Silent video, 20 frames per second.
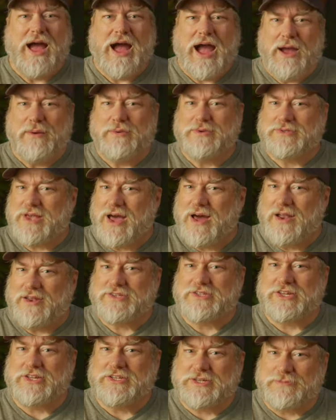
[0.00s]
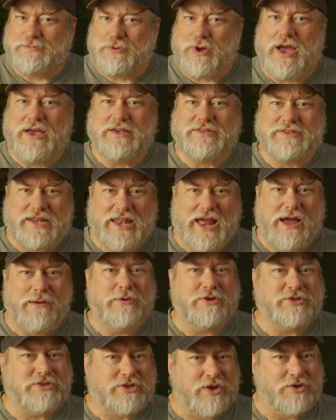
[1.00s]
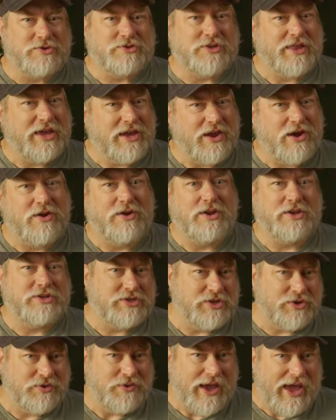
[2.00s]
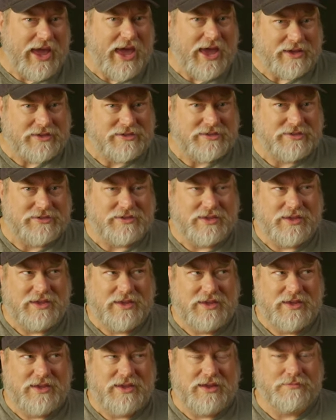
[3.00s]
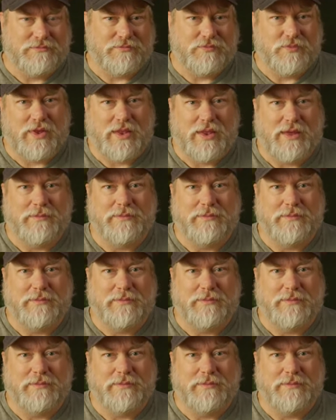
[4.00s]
I was honestly surprised at how much closer they are to 2x. Um, well, I